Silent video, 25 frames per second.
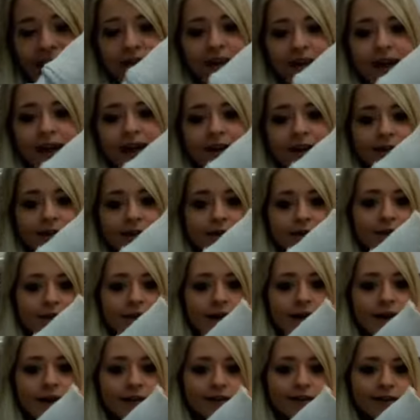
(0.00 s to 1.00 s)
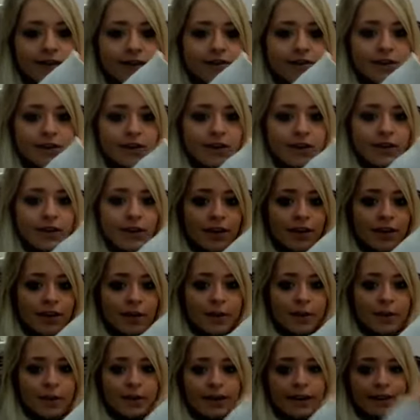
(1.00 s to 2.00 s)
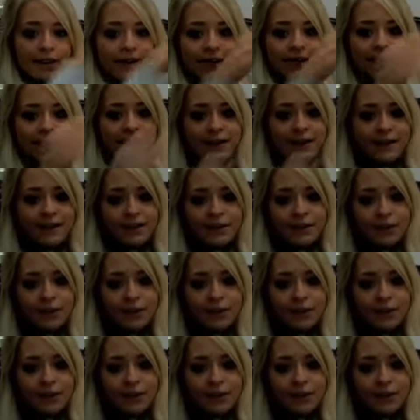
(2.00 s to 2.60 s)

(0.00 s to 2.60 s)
it has short handles, so you can only put it here.